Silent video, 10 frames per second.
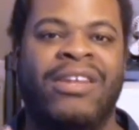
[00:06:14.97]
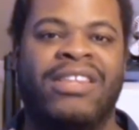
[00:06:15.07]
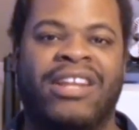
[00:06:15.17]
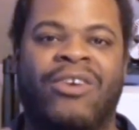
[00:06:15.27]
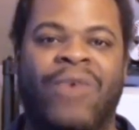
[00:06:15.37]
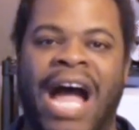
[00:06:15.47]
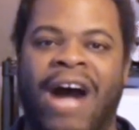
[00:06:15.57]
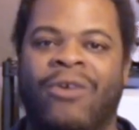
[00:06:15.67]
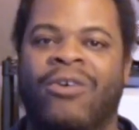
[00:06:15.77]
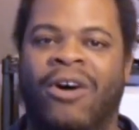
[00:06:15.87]
the
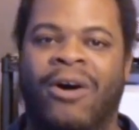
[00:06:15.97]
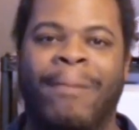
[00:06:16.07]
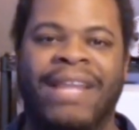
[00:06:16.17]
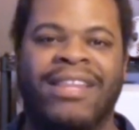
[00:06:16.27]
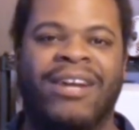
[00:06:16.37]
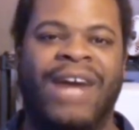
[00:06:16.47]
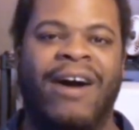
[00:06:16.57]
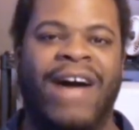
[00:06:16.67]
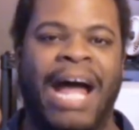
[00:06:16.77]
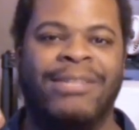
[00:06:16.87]
crowd, oh man, the
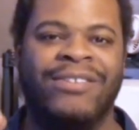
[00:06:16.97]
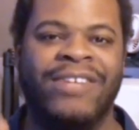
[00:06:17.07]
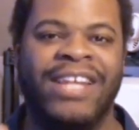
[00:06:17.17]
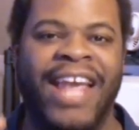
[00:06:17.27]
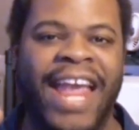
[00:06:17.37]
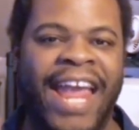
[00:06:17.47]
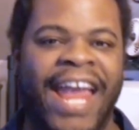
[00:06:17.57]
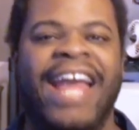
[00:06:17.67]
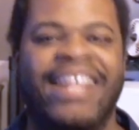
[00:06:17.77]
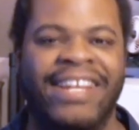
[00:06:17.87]
crowd absolutely
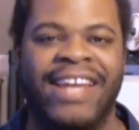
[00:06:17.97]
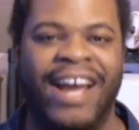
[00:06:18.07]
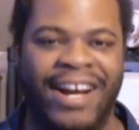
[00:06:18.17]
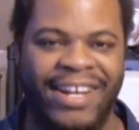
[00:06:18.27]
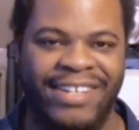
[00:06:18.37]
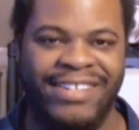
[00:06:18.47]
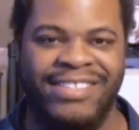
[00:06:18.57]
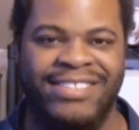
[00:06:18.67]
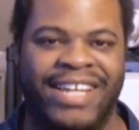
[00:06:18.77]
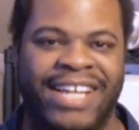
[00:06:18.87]
hated
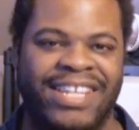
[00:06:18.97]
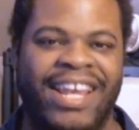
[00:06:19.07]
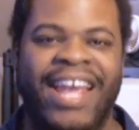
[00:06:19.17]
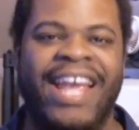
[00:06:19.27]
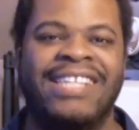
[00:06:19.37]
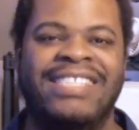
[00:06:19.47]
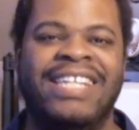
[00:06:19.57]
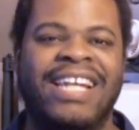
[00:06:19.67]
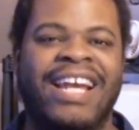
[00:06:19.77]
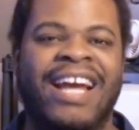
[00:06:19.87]
Nia Jax, and
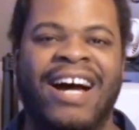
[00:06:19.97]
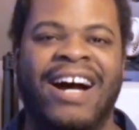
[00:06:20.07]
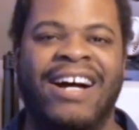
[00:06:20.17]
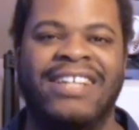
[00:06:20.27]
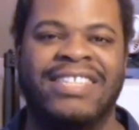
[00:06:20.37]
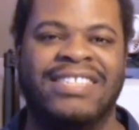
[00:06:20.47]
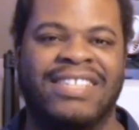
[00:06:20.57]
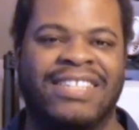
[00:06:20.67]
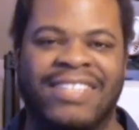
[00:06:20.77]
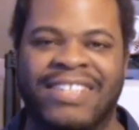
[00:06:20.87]
she
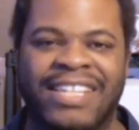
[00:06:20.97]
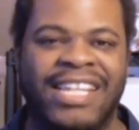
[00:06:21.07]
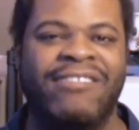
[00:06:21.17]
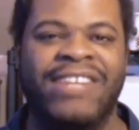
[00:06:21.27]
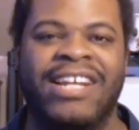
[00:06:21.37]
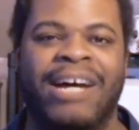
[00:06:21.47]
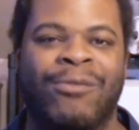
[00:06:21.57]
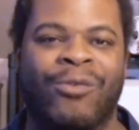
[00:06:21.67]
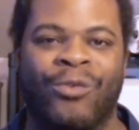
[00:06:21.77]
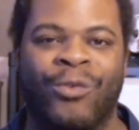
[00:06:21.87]
just lived it up,
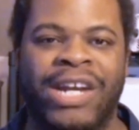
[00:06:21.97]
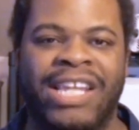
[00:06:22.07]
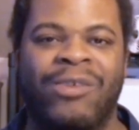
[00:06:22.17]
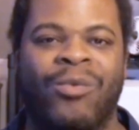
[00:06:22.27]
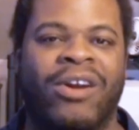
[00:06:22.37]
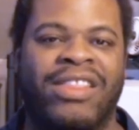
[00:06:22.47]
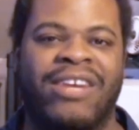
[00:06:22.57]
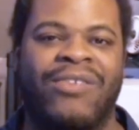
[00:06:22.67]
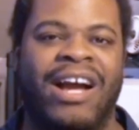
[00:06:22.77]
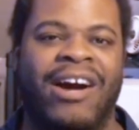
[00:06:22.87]
really worked the
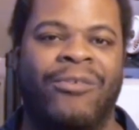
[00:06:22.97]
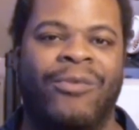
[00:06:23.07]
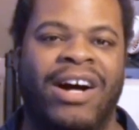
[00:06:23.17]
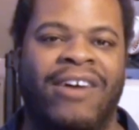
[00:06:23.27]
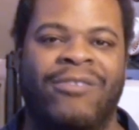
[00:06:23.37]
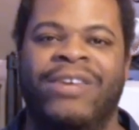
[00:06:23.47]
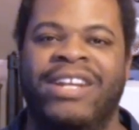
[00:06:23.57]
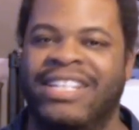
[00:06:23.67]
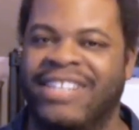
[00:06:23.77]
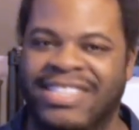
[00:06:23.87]
crowd well,
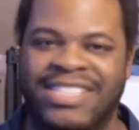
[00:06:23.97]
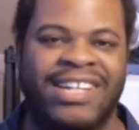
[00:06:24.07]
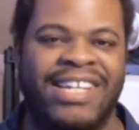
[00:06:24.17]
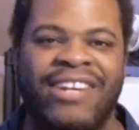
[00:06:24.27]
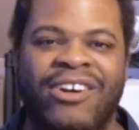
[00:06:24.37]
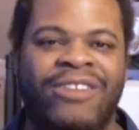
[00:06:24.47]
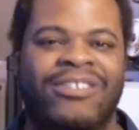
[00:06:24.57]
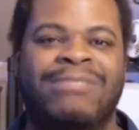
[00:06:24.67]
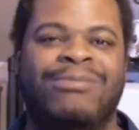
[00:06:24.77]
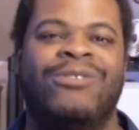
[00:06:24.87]
really like took in all
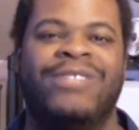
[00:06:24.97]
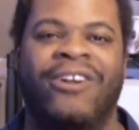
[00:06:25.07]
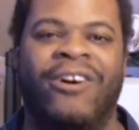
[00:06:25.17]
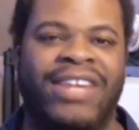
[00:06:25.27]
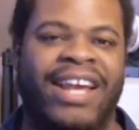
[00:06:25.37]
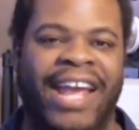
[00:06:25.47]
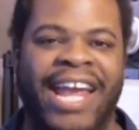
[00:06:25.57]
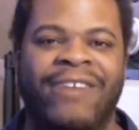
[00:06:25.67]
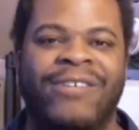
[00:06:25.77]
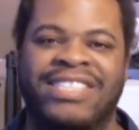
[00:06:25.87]
those boos and all that
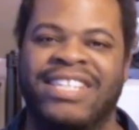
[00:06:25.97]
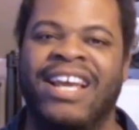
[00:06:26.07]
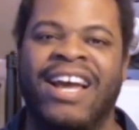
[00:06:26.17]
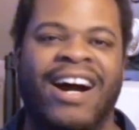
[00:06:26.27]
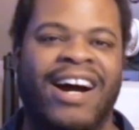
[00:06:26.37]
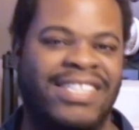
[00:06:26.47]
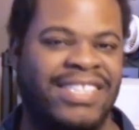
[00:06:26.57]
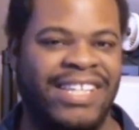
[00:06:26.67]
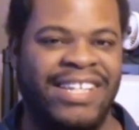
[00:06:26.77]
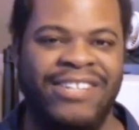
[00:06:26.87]
anguish.
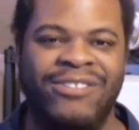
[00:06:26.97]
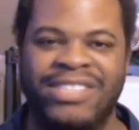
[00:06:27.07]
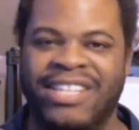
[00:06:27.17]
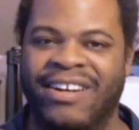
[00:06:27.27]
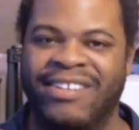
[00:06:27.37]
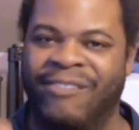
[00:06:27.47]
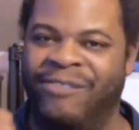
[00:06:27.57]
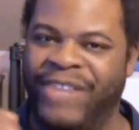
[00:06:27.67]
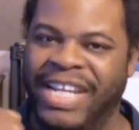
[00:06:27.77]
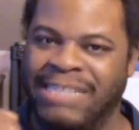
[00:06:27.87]
She didn't use the
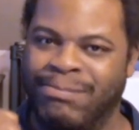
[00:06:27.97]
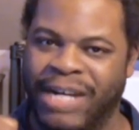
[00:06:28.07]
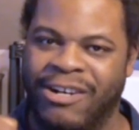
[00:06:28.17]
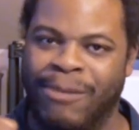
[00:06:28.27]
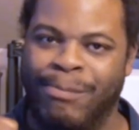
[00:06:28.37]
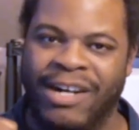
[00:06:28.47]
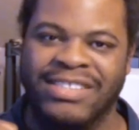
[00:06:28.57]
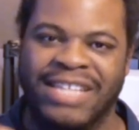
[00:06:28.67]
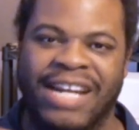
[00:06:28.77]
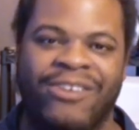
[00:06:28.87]
face breaker
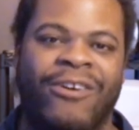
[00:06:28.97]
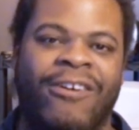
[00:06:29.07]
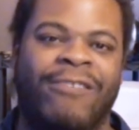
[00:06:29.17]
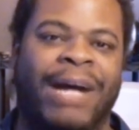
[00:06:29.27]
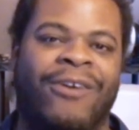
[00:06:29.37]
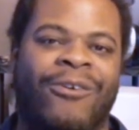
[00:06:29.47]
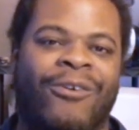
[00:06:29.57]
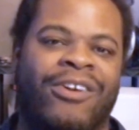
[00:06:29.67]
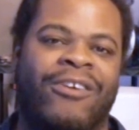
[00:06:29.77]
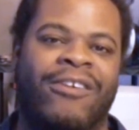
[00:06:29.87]
punch, I don't know if by
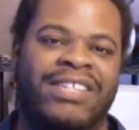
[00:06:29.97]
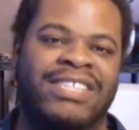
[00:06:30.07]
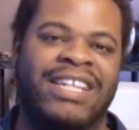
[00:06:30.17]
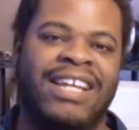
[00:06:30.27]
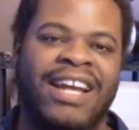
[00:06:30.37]
order or just